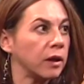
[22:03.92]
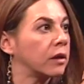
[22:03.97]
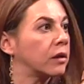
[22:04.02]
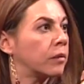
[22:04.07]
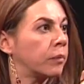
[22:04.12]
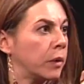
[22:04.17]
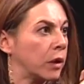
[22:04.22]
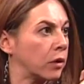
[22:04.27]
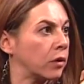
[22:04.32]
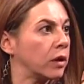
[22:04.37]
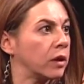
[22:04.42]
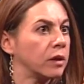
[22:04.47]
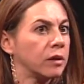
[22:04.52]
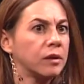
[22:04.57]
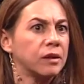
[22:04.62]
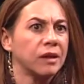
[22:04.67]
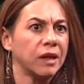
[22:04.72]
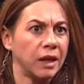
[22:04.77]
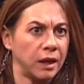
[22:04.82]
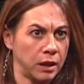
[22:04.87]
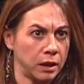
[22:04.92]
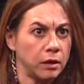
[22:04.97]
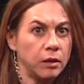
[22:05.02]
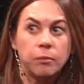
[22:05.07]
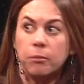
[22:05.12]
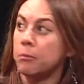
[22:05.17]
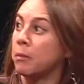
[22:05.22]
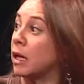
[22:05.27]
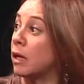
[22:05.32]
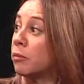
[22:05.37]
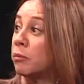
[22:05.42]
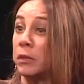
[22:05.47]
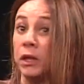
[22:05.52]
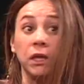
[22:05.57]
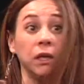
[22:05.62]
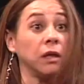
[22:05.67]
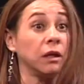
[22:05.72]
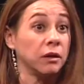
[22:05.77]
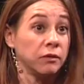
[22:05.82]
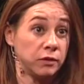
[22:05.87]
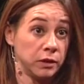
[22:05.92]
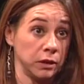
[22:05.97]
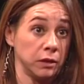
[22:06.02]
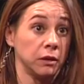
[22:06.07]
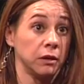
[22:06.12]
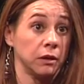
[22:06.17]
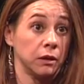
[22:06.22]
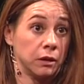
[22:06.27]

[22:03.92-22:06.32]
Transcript: experience and make meaning of it.